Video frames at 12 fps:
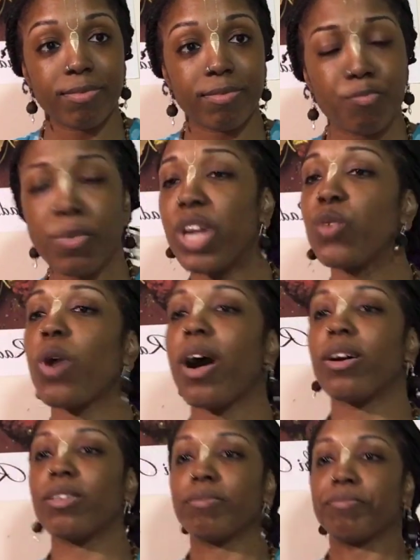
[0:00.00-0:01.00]
Meanwhile,
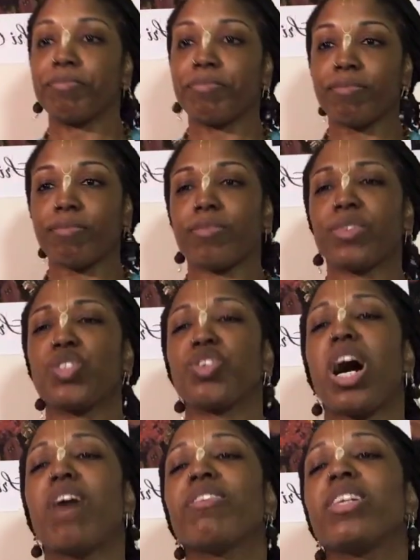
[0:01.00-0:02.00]

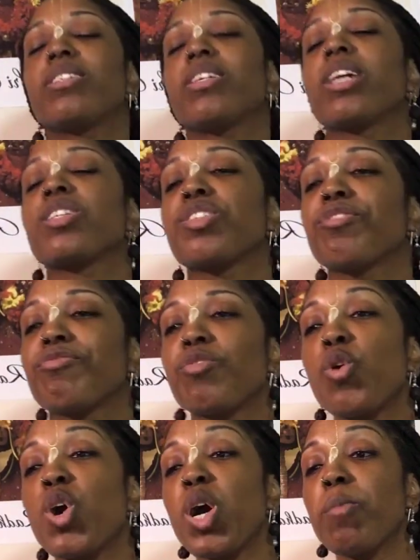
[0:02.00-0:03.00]
Ravana takes the
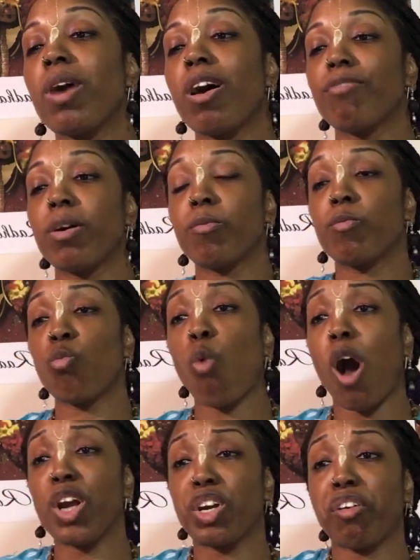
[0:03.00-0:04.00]
form of a
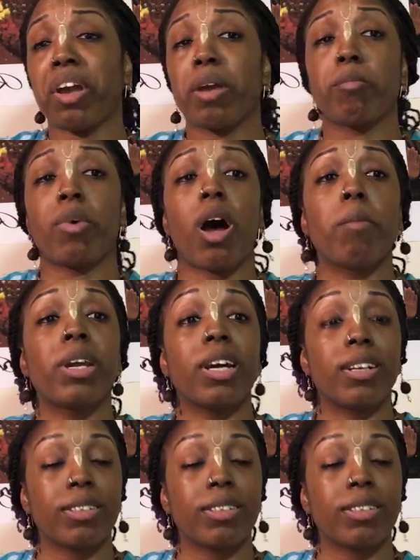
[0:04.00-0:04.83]
wandering Brahmana.